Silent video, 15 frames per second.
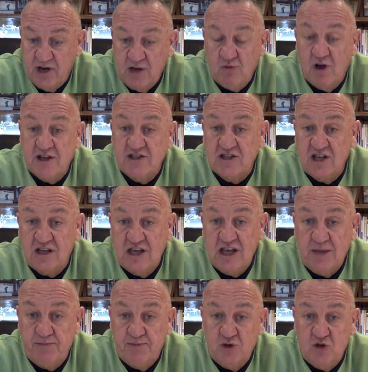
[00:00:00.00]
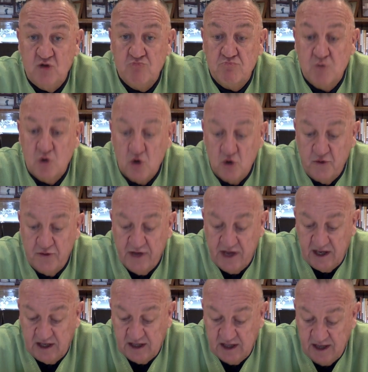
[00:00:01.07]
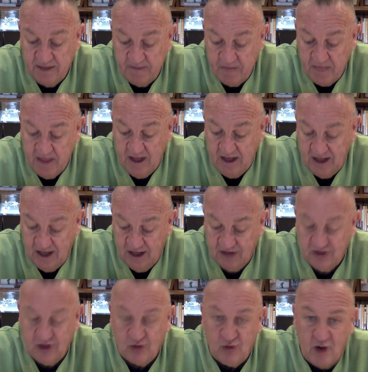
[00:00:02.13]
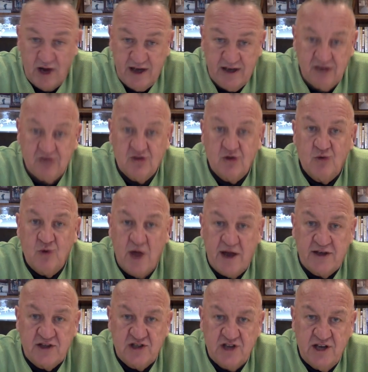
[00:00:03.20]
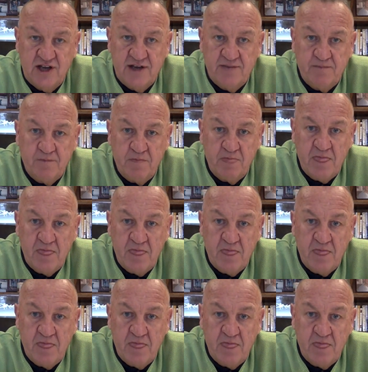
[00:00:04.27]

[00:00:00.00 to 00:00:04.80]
He wants to keep you moving in the right direction.